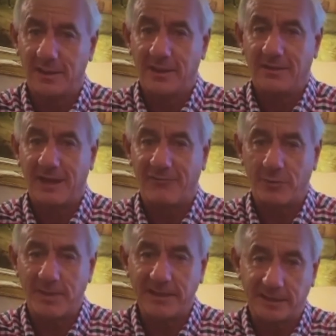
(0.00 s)
Then for me,
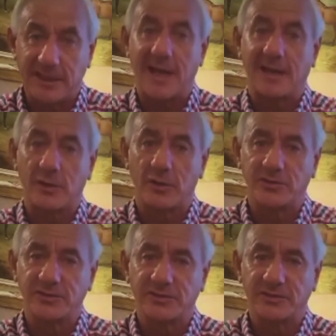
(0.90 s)
the dark
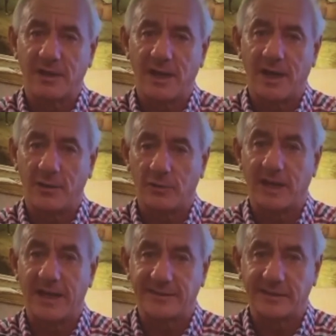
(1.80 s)
horses, I look at
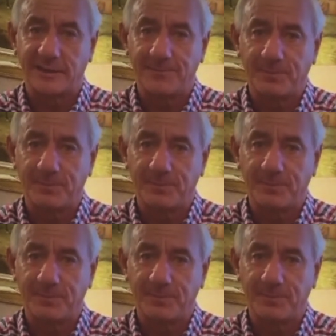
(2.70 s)
Italy.